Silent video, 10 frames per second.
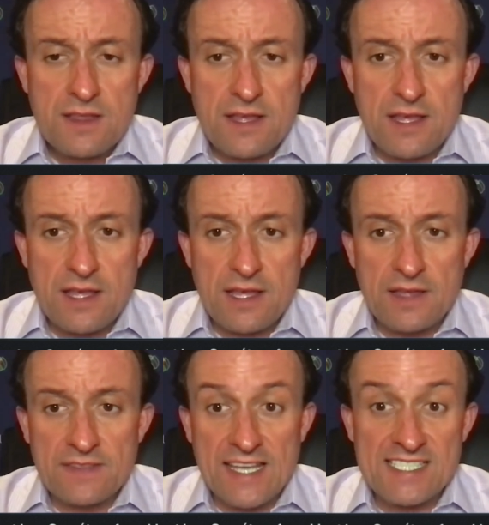
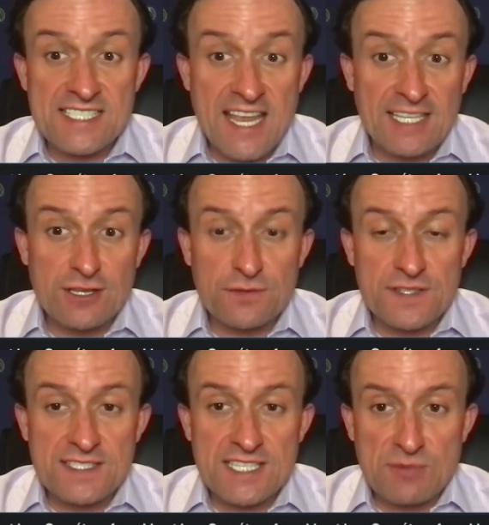the sale of
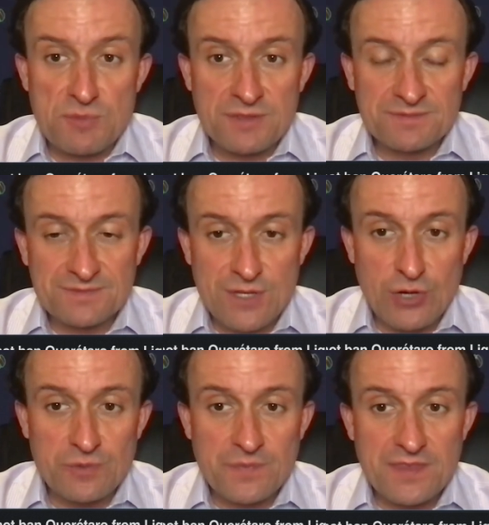the team,
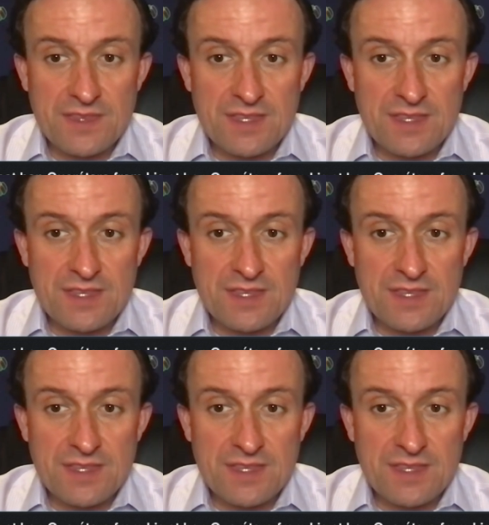no?